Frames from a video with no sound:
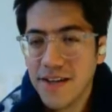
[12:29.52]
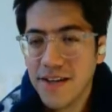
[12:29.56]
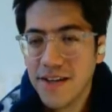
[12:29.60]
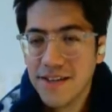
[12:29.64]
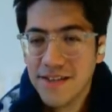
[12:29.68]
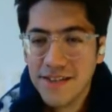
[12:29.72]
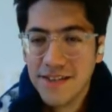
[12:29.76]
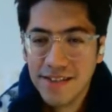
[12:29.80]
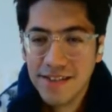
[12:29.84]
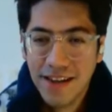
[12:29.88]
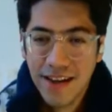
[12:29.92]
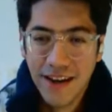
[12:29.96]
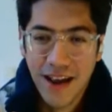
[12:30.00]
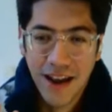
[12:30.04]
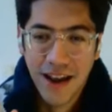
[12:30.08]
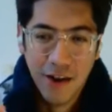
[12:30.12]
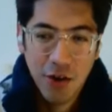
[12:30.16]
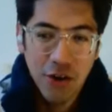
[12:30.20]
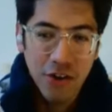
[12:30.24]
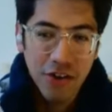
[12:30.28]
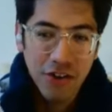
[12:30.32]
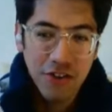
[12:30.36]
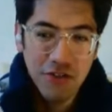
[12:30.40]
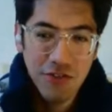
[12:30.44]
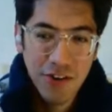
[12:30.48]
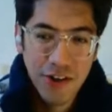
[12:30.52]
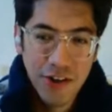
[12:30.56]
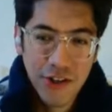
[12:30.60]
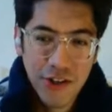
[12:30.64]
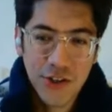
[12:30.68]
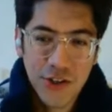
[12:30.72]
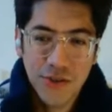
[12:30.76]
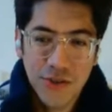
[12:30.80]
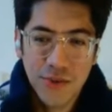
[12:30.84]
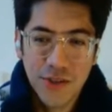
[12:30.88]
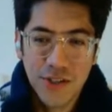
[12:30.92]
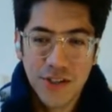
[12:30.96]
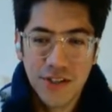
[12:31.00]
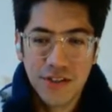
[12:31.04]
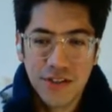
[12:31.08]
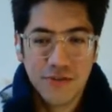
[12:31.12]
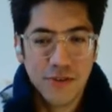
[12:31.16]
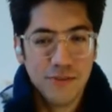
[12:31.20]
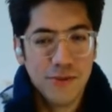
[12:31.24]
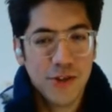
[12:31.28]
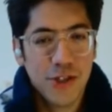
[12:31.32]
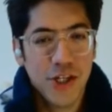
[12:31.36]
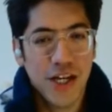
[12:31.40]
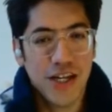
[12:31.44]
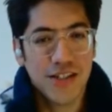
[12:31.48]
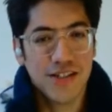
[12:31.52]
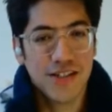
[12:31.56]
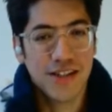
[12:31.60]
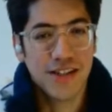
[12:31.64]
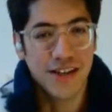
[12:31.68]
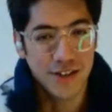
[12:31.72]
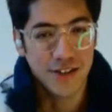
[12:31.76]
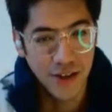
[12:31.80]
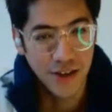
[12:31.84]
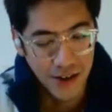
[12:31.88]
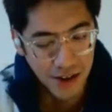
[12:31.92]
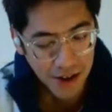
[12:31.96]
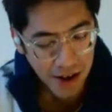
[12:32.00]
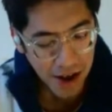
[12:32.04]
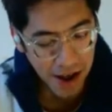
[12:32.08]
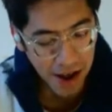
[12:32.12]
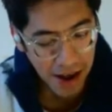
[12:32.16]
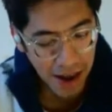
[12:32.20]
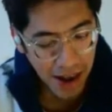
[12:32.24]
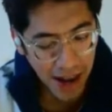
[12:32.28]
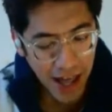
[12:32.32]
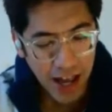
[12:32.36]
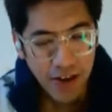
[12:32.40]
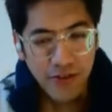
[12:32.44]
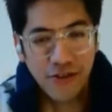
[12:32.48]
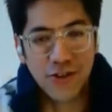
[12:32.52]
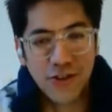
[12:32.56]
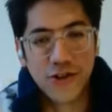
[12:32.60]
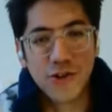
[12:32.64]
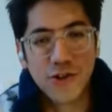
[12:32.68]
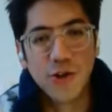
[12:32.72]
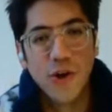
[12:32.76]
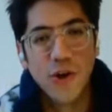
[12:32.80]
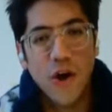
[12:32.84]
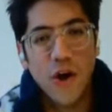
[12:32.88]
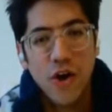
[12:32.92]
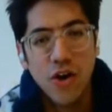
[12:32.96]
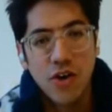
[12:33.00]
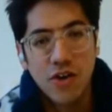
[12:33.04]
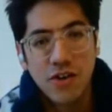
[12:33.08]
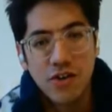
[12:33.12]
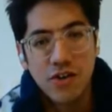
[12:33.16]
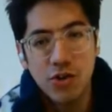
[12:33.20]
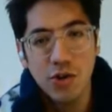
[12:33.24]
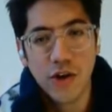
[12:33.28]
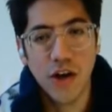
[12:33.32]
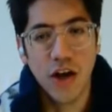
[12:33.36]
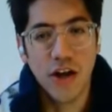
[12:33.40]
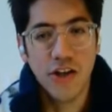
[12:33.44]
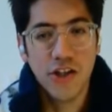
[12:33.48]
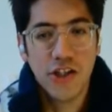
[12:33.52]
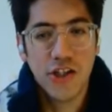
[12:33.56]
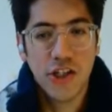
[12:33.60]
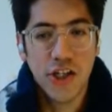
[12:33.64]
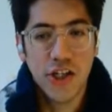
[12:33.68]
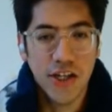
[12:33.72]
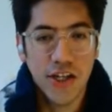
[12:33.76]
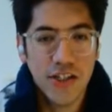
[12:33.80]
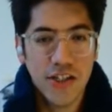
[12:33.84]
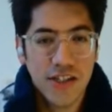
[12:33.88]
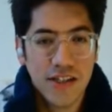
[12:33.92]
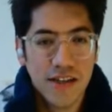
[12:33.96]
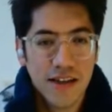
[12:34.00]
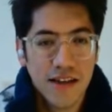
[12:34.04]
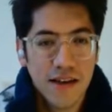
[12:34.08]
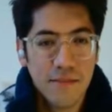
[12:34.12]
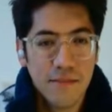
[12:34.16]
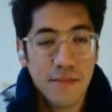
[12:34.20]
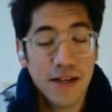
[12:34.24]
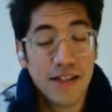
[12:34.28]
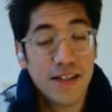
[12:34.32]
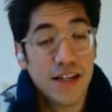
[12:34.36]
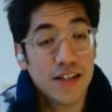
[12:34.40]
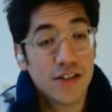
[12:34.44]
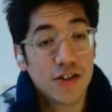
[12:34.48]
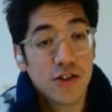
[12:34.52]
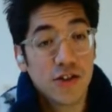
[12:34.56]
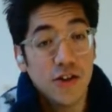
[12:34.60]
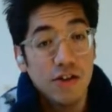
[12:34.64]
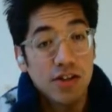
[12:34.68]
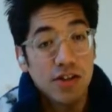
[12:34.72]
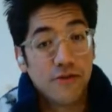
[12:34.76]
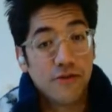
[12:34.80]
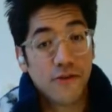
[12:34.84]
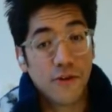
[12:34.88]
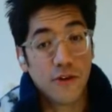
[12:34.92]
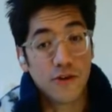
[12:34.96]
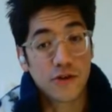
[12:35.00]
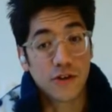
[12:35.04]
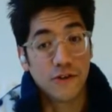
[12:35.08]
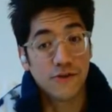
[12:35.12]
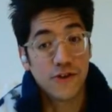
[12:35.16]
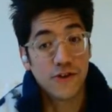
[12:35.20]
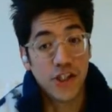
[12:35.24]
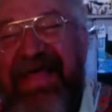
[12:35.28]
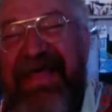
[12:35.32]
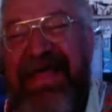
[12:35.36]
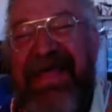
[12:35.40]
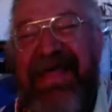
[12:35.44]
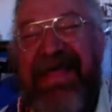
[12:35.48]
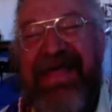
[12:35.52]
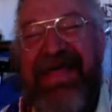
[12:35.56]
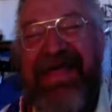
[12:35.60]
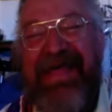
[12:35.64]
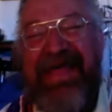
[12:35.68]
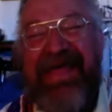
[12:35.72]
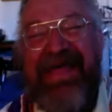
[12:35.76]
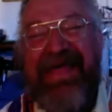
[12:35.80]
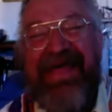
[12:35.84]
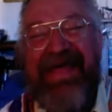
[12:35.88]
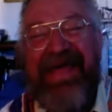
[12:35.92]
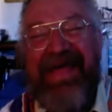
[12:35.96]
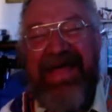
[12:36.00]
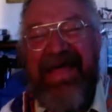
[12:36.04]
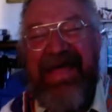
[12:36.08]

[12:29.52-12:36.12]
is a longer version, which is from chess. Like life is too long to learn chess, but that's not a fault of chess; it's a fault of